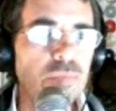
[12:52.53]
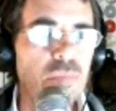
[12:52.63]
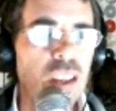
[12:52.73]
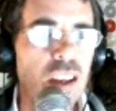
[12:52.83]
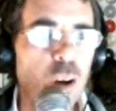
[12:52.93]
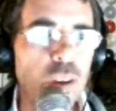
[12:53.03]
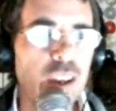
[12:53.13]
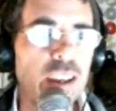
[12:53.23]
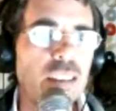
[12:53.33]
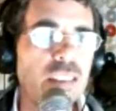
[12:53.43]

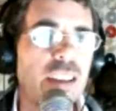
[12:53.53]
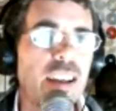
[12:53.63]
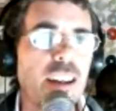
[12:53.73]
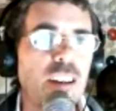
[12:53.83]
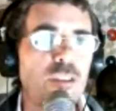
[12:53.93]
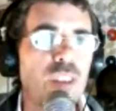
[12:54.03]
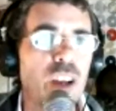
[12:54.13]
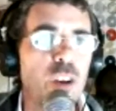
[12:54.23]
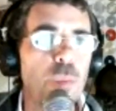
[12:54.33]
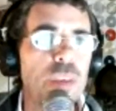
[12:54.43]
Okay, yeah, not
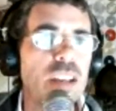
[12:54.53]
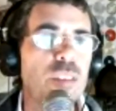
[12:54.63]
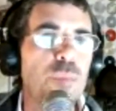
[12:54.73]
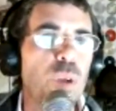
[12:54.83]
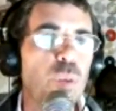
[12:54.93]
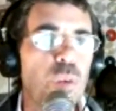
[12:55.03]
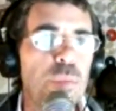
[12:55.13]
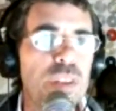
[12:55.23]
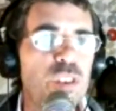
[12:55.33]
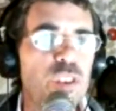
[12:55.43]
home yet, but will be
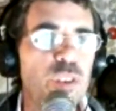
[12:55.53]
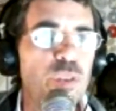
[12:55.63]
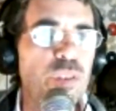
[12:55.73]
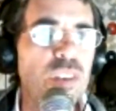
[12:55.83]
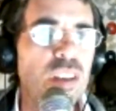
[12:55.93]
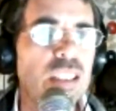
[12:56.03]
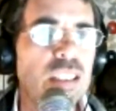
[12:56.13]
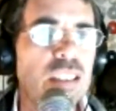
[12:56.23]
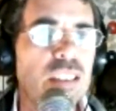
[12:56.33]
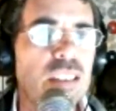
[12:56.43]
soon.
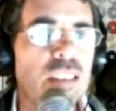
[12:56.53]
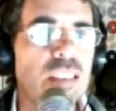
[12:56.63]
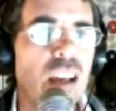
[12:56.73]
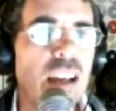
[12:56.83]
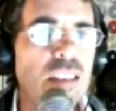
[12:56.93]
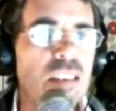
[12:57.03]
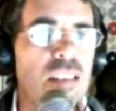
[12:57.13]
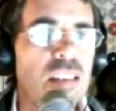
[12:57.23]
Nice.